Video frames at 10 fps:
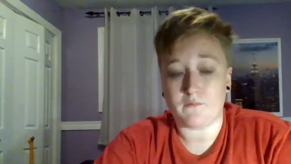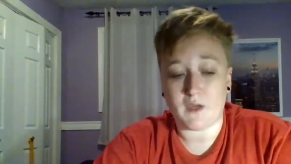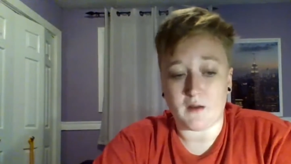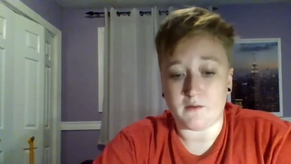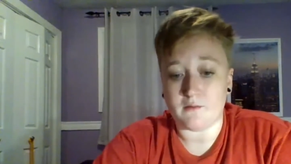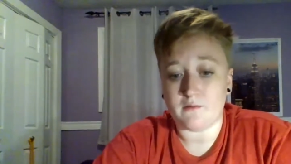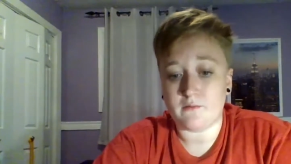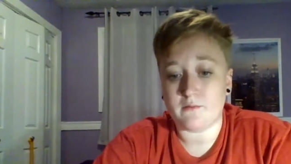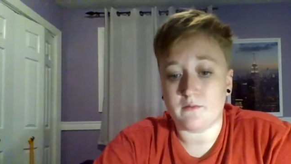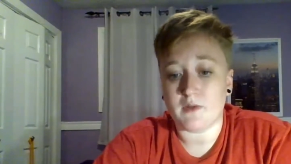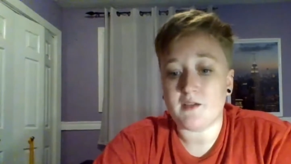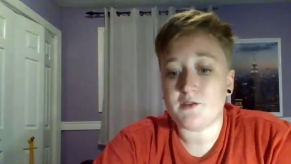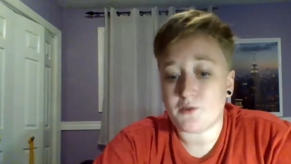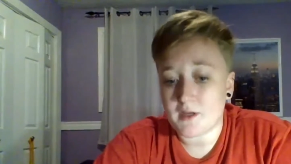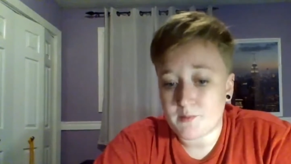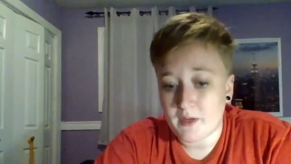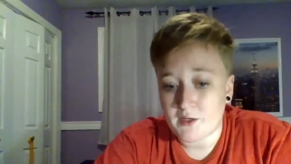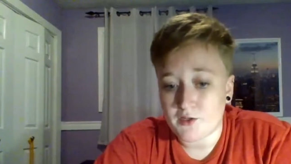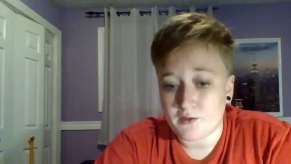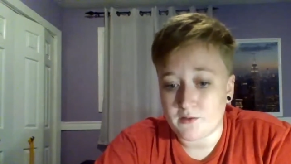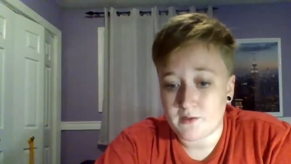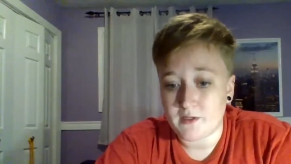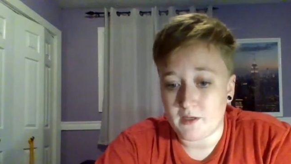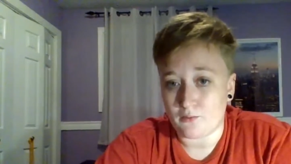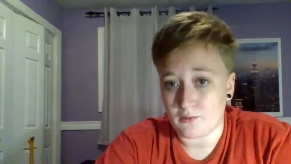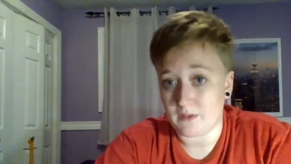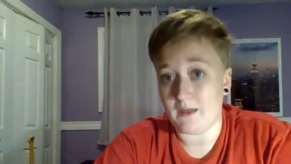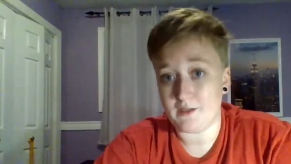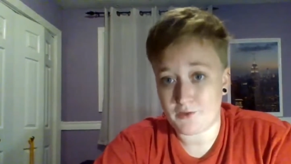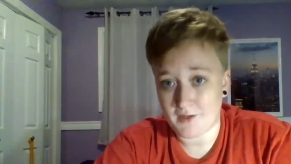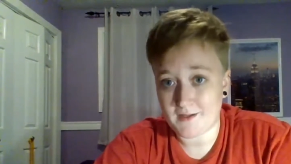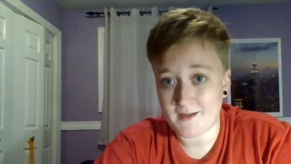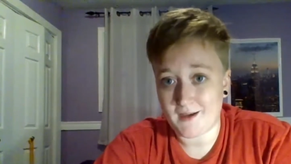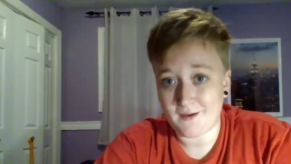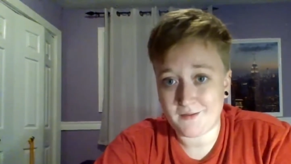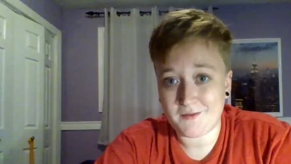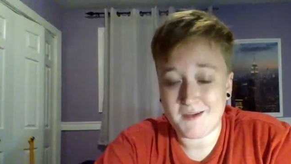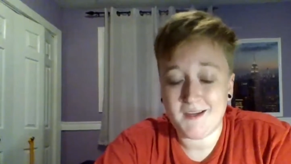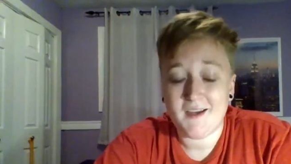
of less stressed patients equals less stressed staff.